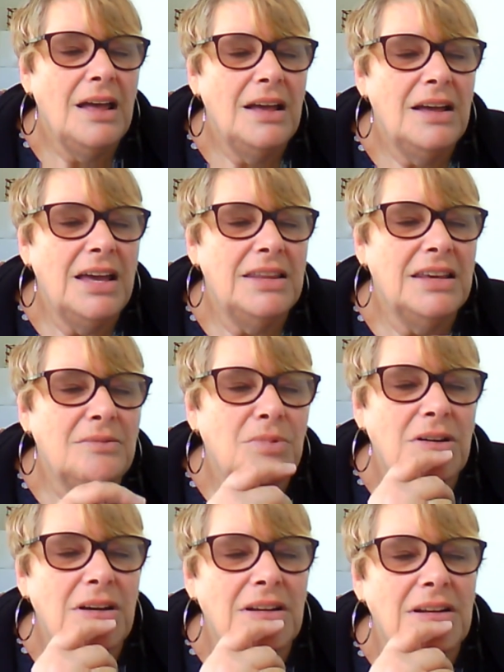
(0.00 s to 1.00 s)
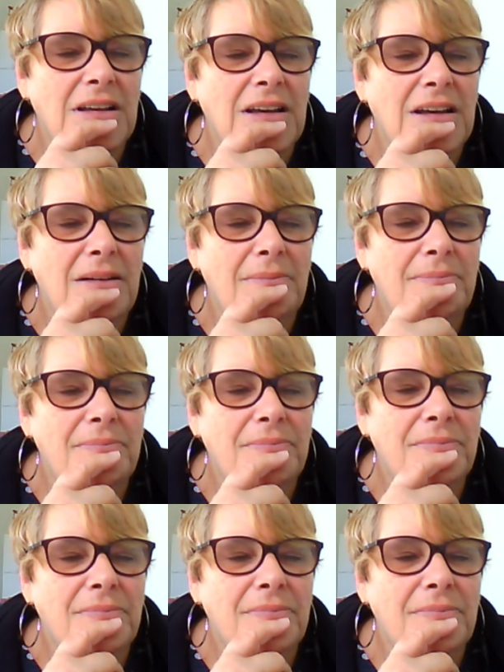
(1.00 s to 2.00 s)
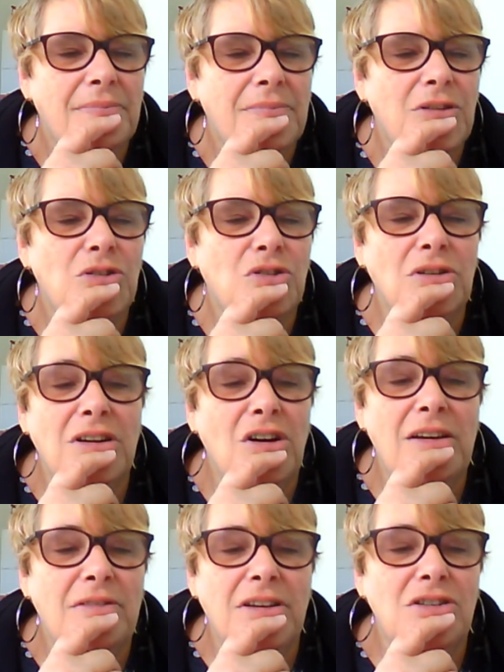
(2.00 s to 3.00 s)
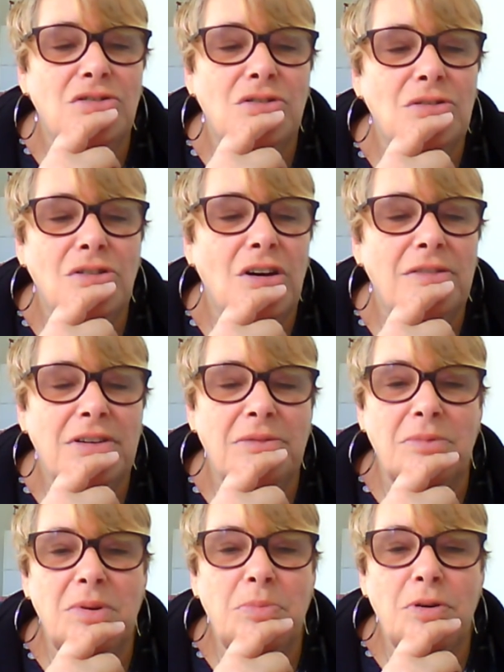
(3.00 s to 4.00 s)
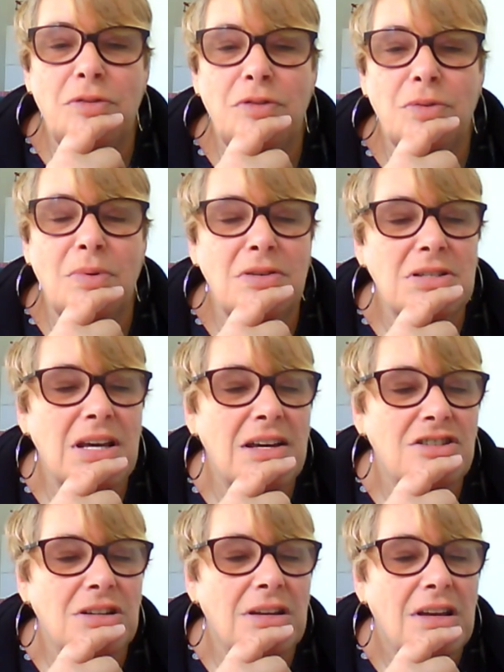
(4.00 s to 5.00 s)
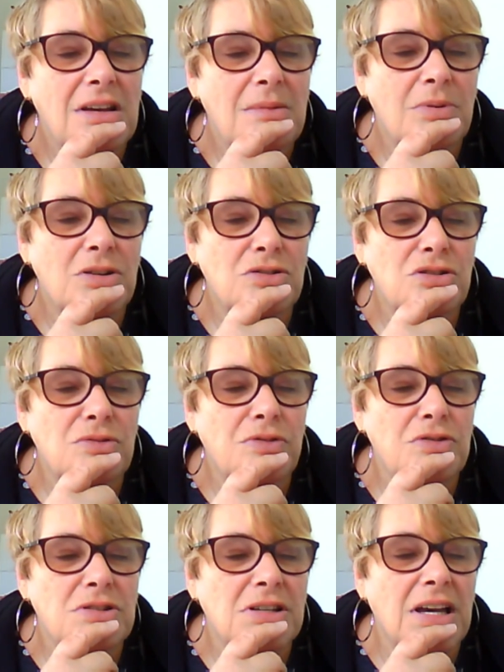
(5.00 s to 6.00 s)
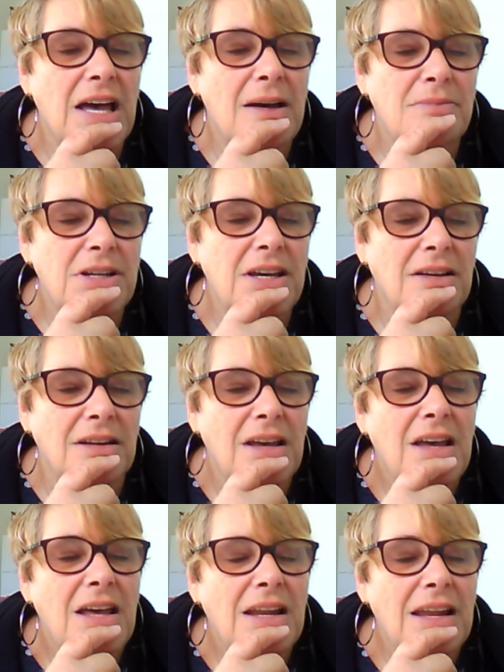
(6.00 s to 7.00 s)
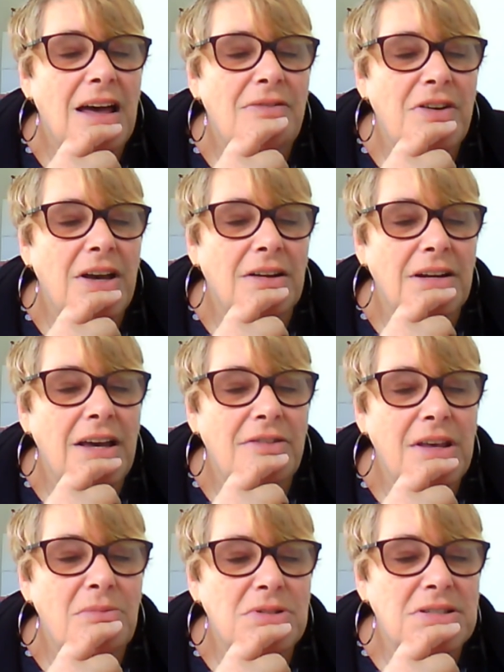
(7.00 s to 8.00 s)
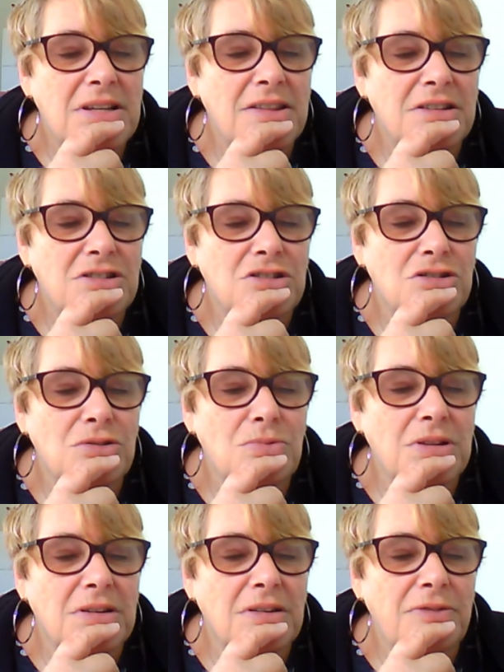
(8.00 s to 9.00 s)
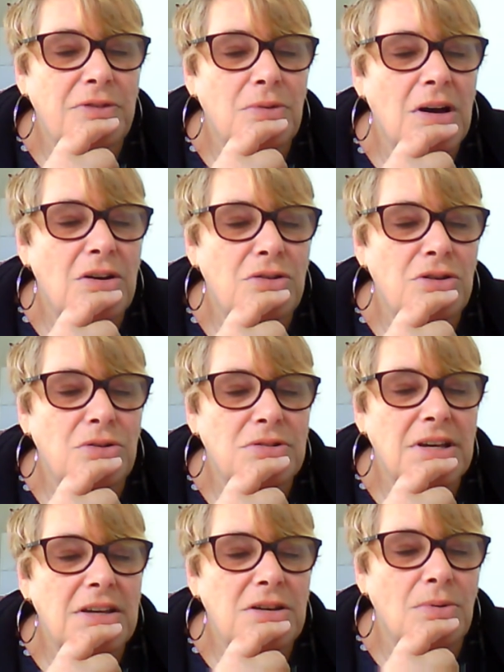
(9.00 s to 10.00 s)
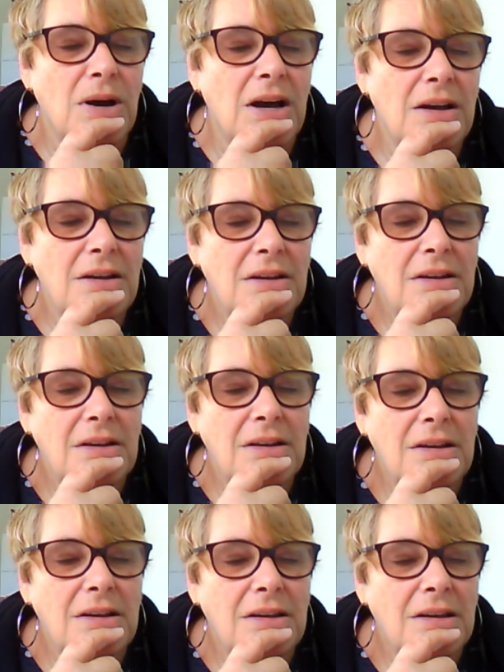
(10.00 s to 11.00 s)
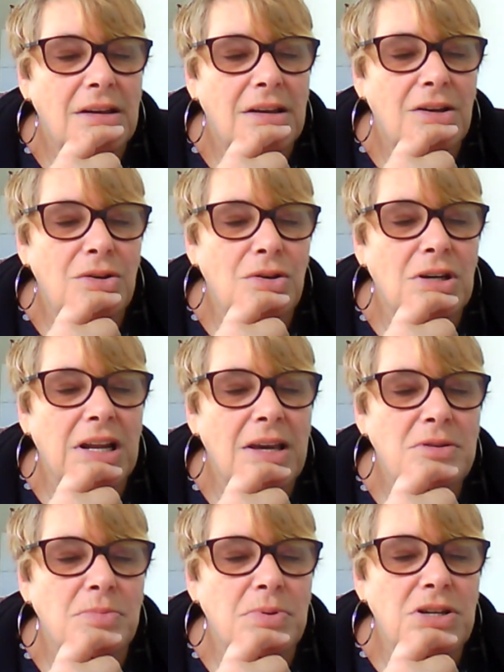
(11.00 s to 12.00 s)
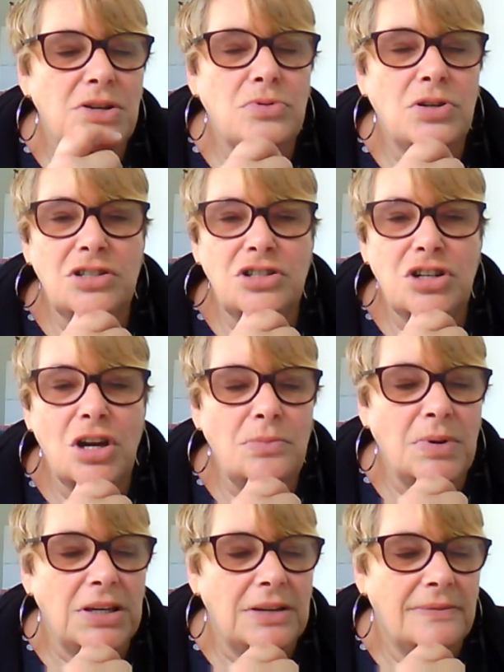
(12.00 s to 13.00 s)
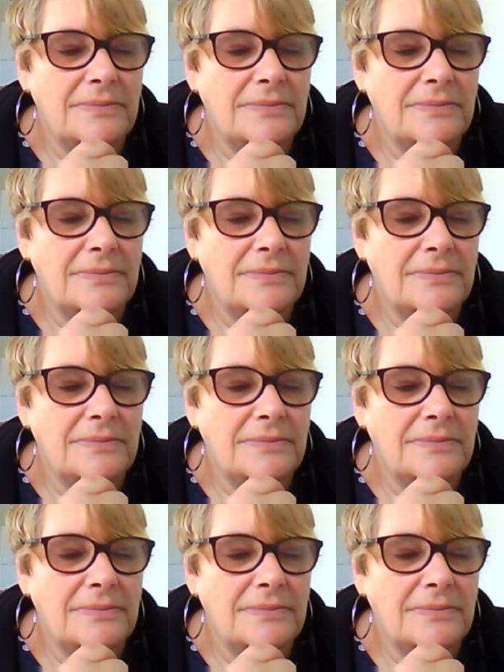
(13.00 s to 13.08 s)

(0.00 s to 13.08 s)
And then we get, you still not have given me proof you're Moe Sargi because you refuse to calm down. Laugh out loud, that was nothing to do with it. If you are who you say you are, who you claim to be, you can show me.